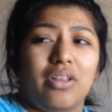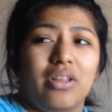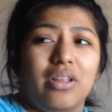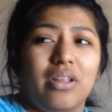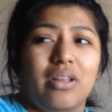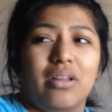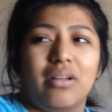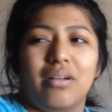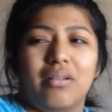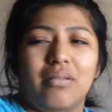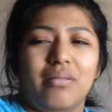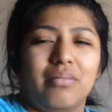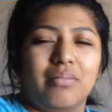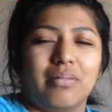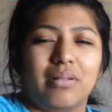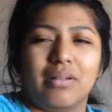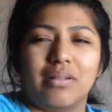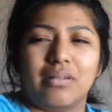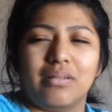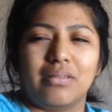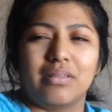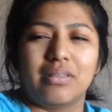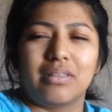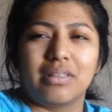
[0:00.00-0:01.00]

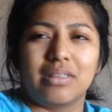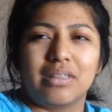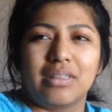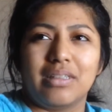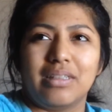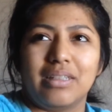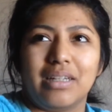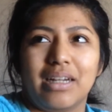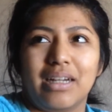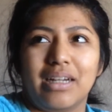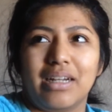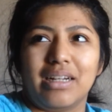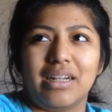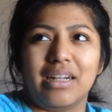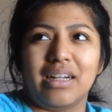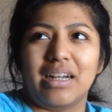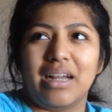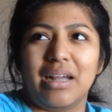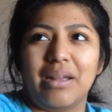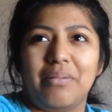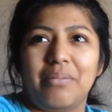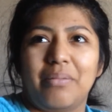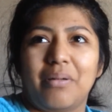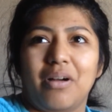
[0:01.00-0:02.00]
yeah,
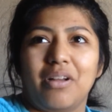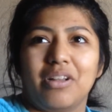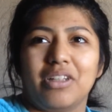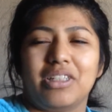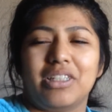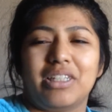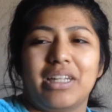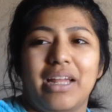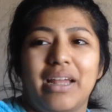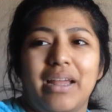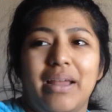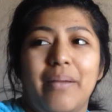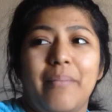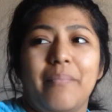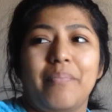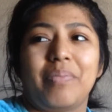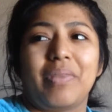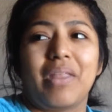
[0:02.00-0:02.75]
I watched it.